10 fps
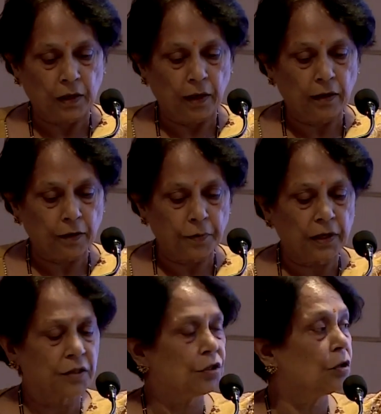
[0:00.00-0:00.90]

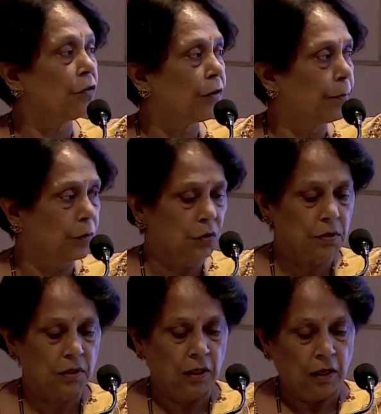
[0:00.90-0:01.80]
interpretation of
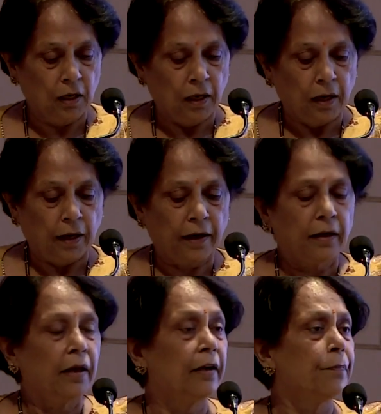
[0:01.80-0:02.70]
reports, and
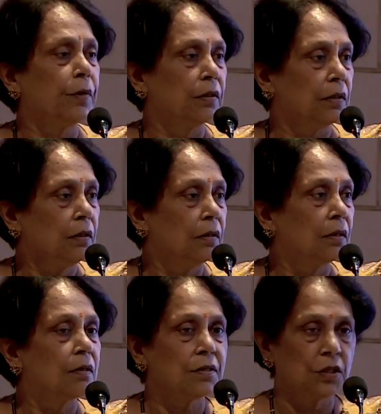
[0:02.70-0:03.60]
help in the
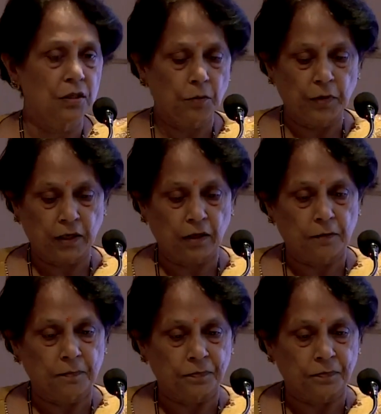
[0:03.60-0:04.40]
decision making.